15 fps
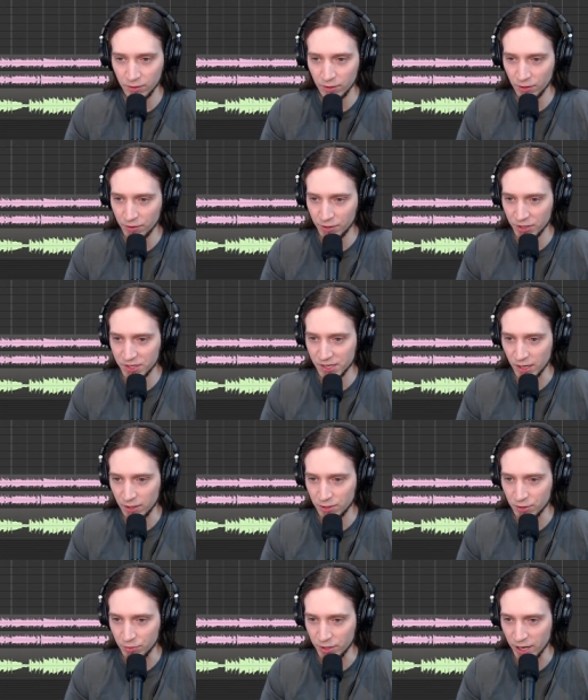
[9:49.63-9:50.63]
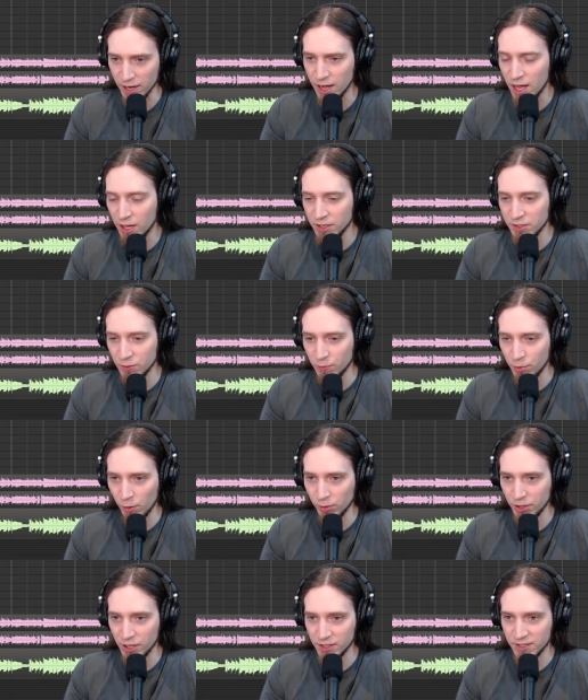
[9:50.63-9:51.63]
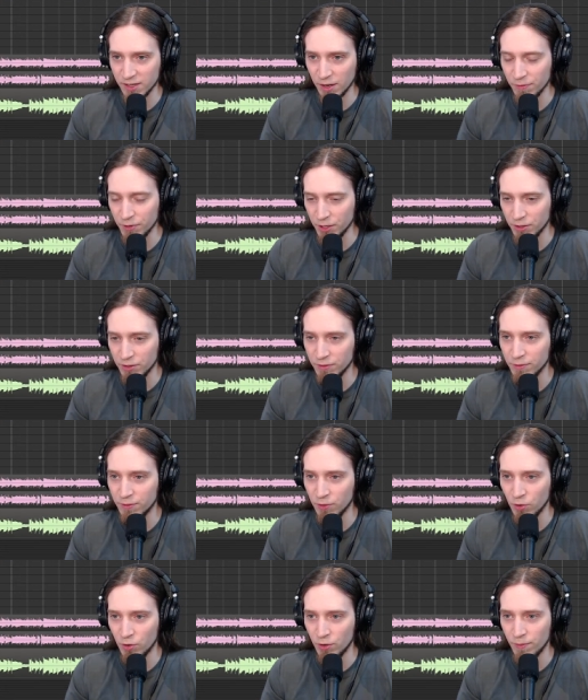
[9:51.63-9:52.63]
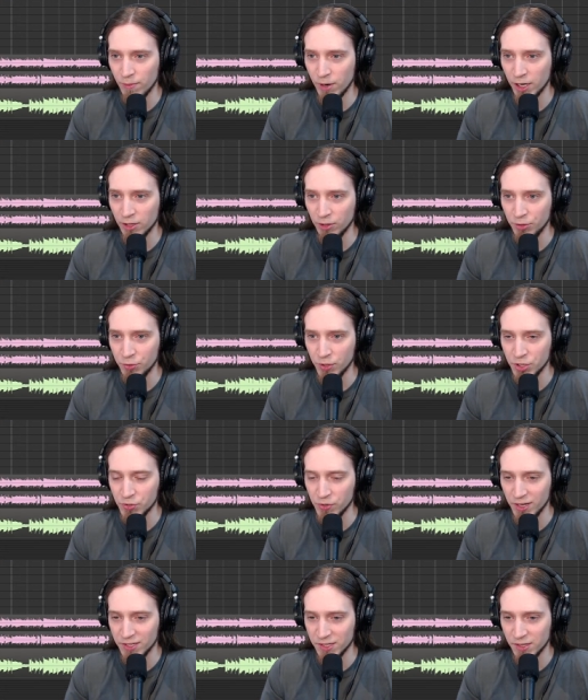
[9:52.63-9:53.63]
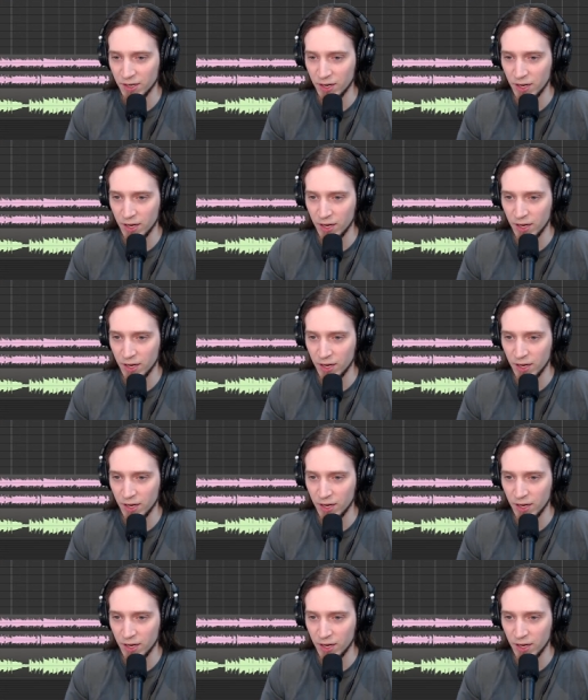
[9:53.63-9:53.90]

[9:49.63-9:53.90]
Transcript: on their side too. Yeah, so probably that's something for Michael to address.